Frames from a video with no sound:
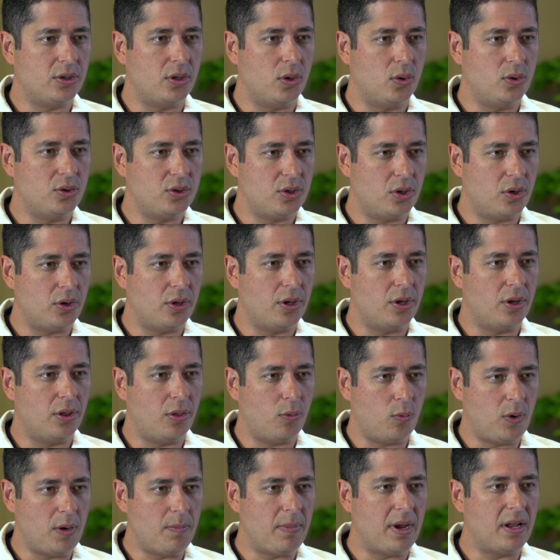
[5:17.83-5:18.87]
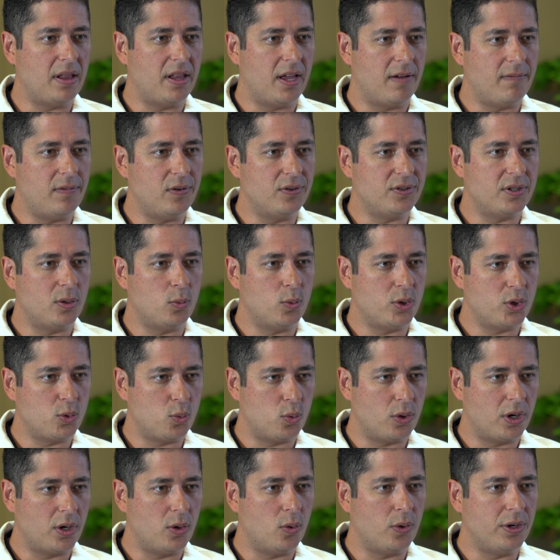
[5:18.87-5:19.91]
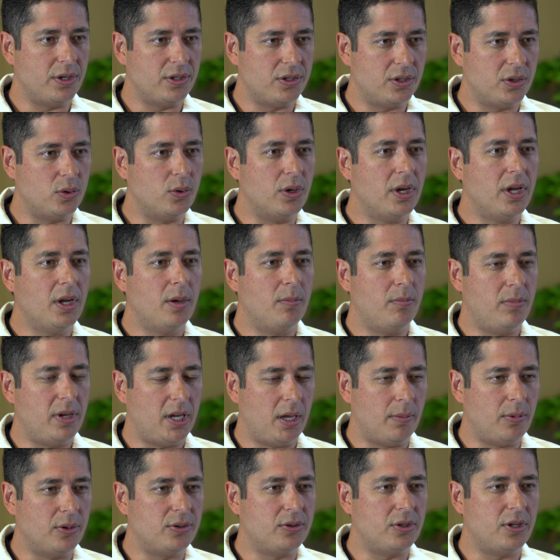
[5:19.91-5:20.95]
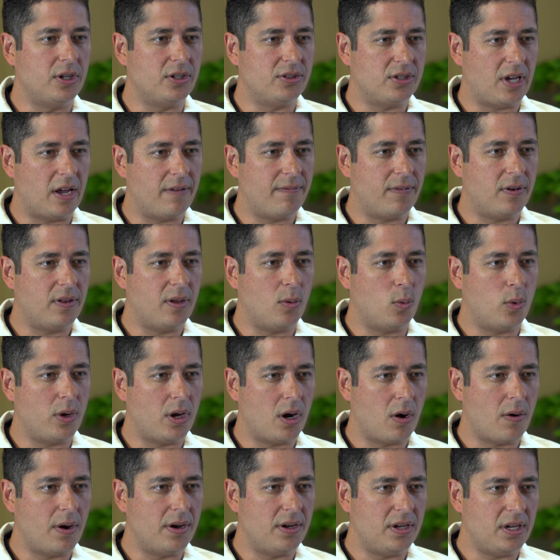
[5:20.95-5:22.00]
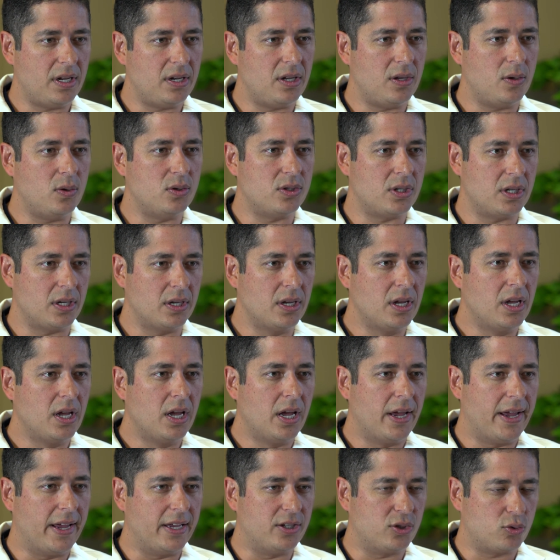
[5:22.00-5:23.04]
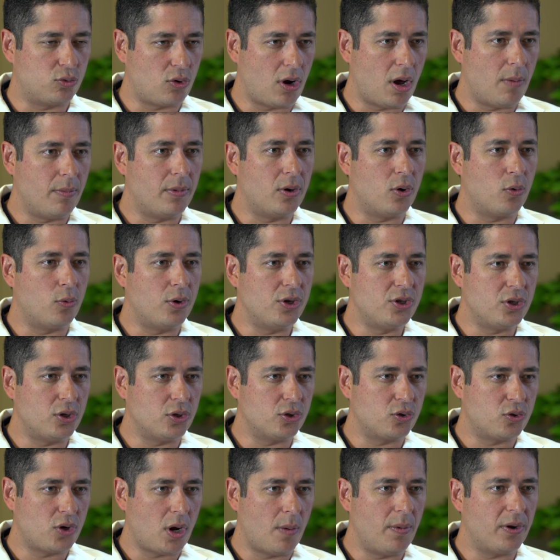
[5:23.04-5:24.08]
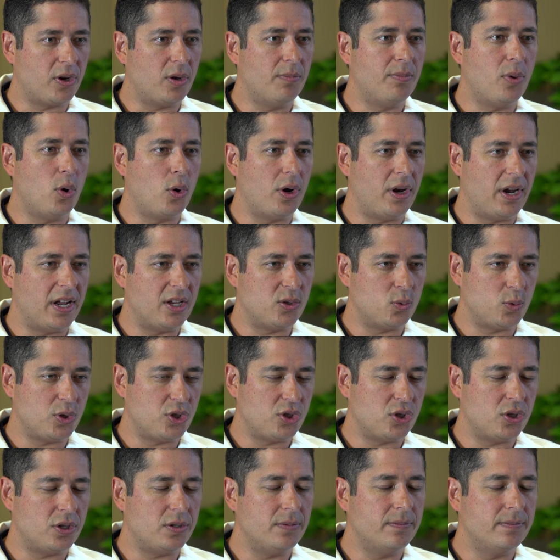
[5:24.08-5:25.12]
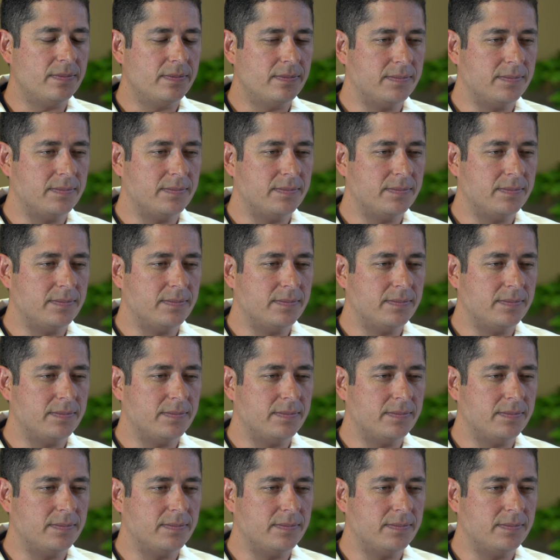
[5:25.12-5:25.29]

Those are the three main levels at which we're going to be able to decipher that we are indeed using a Straumann, original Straumann component as we should.